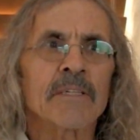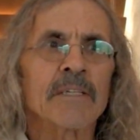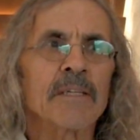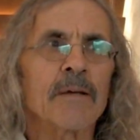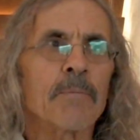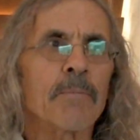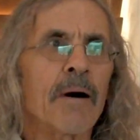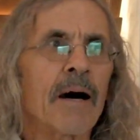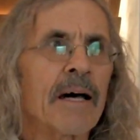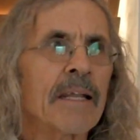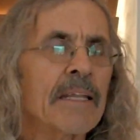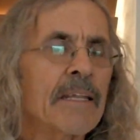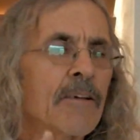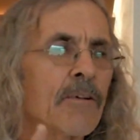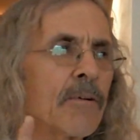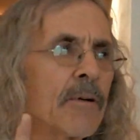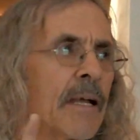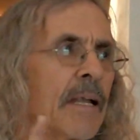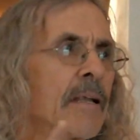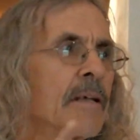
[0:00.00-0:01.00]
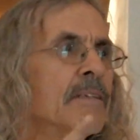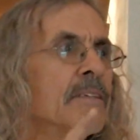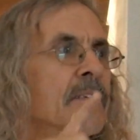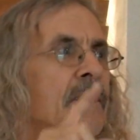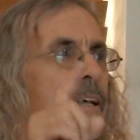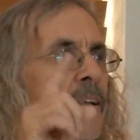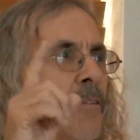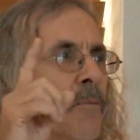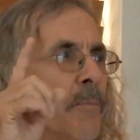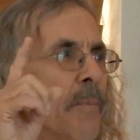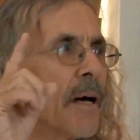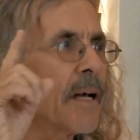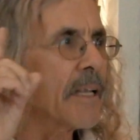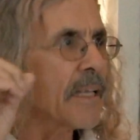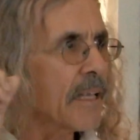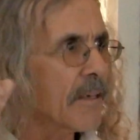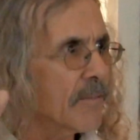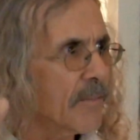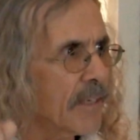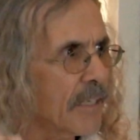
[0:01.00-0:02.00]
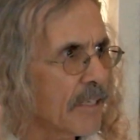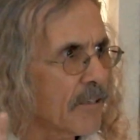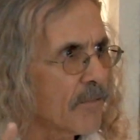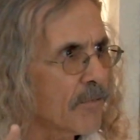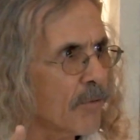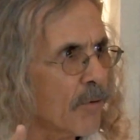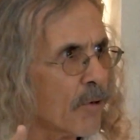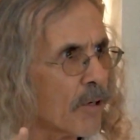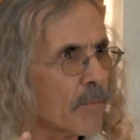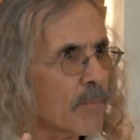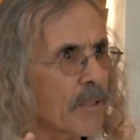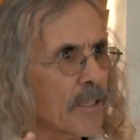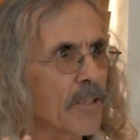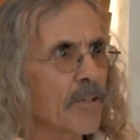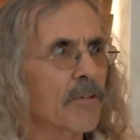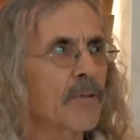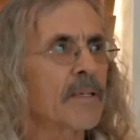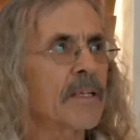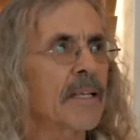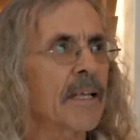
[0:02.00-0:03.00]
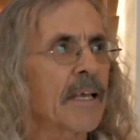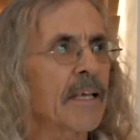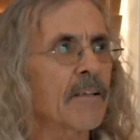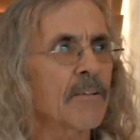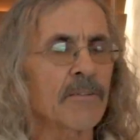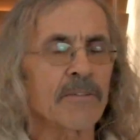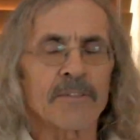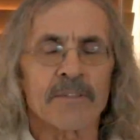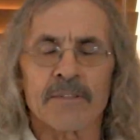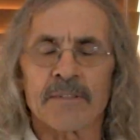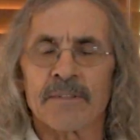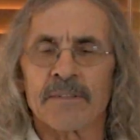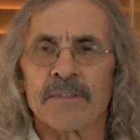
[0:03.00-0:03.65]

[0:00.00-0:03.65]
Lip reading: in a body or in a subtle body of any form, you're entangled.